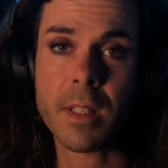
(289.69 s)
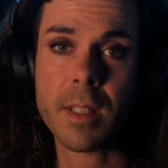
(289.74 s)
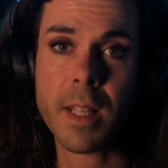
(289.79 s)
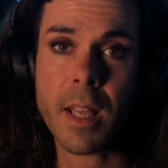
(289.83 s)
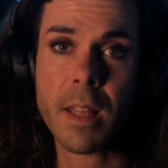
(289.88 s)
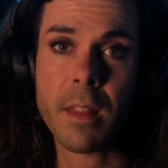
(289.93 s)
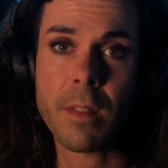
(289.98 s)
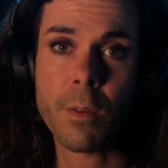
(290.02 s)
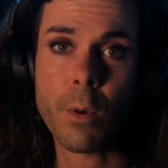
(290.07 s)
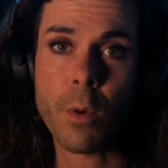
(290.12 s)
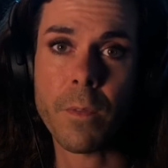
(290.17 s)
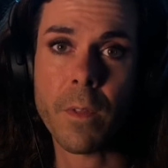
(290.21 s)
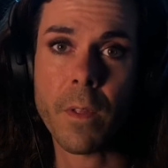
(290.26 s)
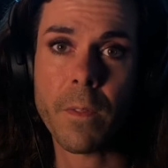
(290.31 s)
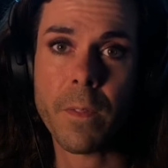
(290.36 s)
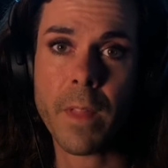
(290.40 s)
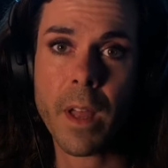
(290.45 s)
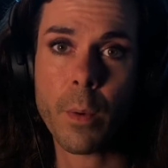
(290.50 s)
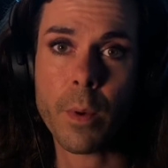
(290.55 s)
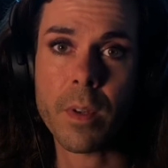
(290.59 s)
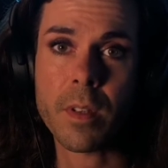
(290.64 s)
They thought that
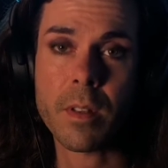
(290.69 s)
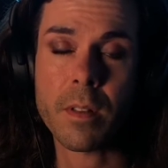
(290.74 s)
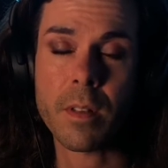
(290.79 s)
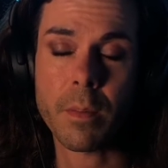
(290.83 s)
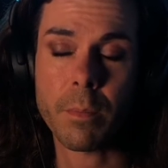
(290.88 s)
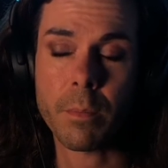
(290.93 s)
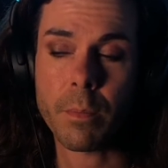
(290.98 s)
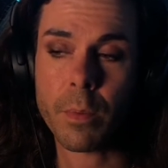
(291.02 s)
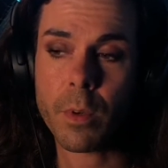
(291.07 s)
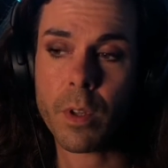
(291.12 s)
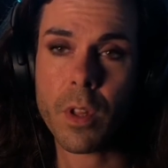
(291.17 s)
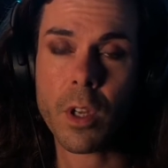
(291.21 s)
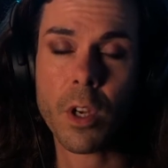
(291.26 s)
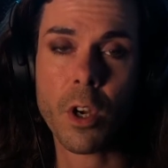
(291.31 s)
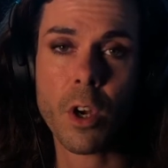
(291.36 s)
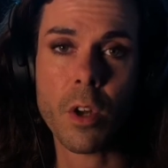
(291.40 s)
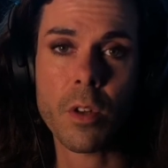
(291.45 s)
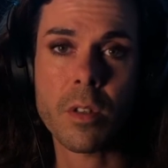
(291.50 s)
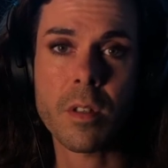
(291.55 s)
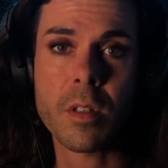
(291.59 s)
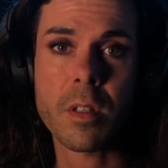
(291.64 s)
they were the
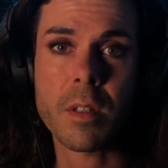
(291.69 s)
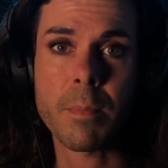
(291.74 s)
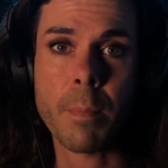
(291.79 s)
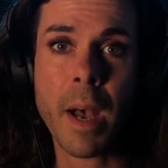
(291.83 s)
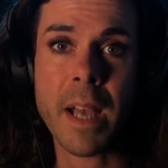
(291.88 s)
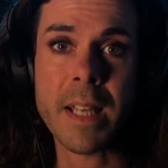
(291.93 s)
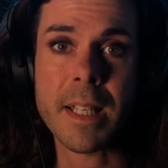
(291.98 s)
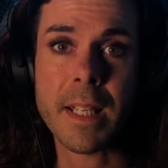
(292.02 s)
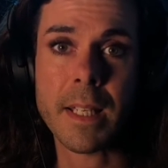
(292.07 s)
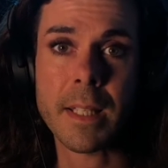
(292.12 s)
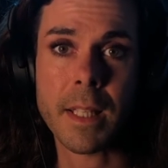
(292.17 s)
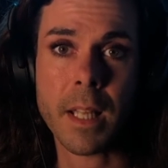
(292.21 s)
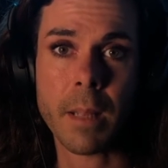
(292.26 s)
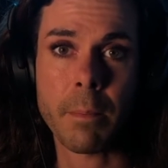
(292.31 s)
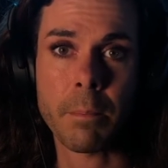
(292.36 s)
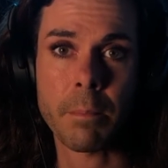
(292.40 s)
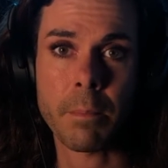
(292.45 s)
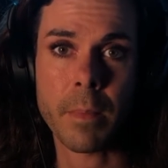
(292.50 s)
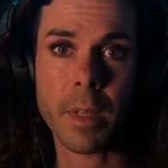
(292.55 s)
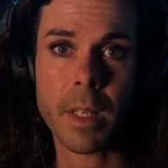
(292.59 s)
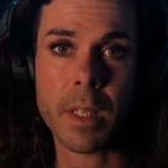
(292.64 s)
gods smiting
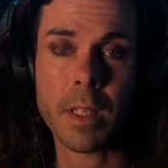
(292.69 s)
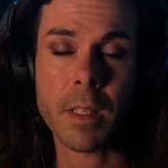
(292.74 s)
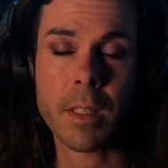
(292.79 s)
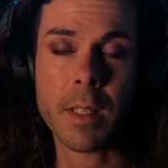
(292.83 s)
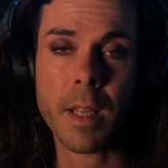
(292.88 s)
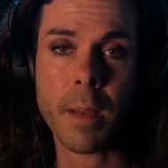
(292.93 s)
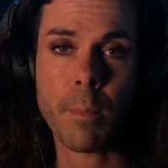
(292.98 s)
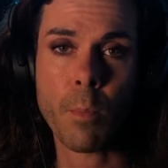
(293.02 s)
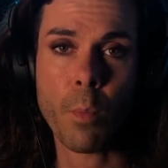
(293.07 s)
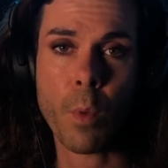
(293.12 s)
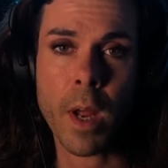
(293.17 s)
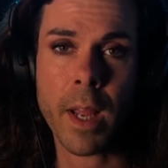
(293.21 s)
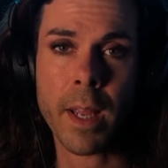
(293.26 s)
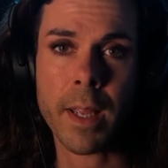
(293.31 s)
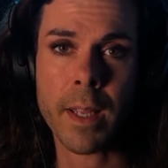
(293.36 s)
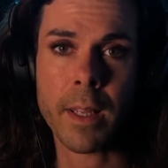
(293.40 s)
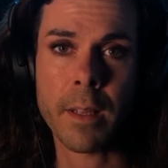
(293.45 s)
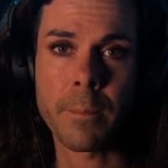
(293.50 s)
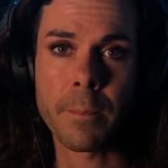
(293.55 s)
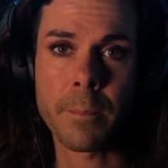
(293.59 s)
them in some way.